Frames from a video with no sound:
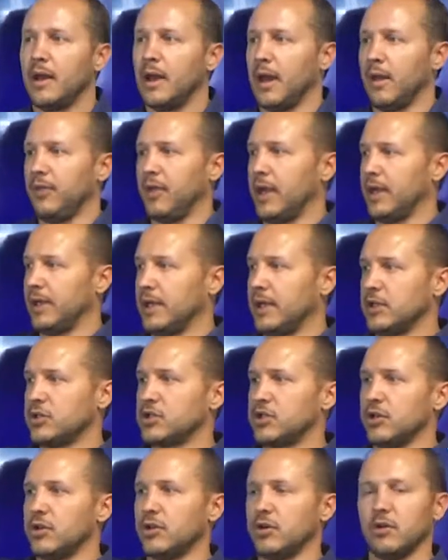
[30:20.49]
and then
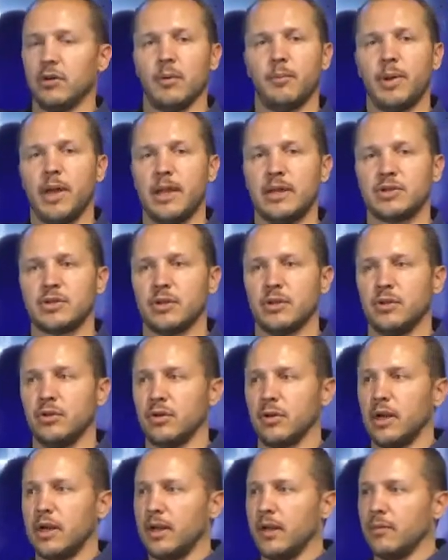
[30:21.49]
each year you're a patient,
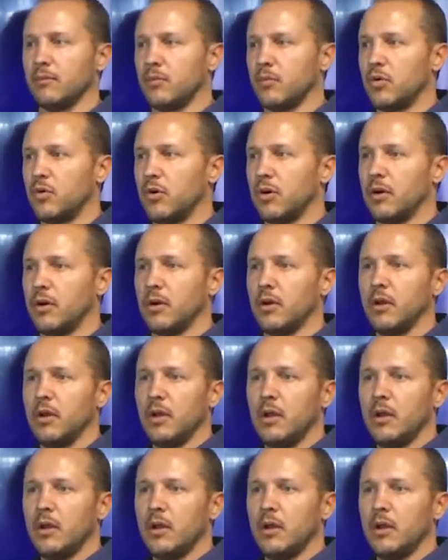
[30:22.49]
you're going to get more,